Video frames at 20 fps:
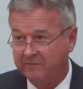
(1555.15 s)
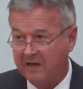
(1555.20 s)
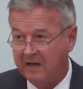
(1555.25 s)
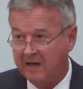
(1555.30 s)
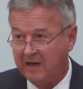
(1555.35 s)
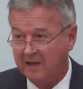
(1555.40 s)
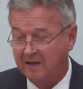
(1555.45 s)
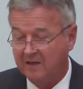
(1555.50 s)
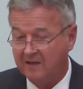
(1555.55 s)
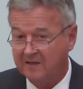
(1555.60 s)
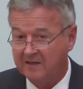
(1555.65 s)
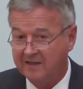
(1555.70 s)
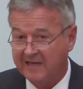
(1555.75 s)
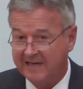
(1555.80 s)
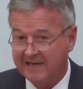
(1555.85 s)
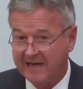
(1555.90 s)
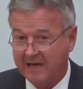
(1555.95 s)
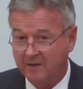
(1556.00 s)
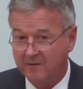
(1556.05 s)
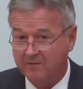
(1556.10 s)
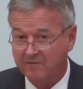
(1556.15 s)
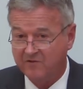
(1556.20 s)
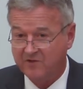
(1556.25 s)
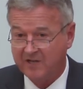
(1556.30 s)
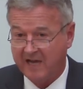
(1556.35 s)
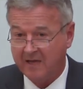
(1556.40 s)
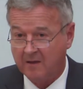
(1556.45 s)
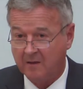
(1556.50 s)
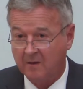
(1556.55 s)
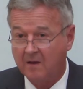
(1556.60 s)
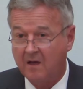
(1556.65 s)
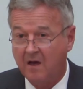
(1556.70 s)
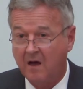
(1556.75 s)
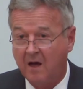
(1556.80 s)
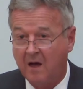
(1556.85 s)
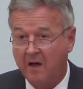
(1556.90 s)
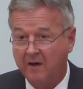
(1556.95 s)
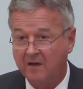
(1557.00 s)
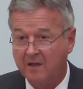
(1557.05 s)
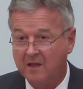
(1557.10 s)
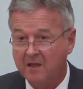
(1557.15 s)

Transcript: Ireland get-out-of-jail card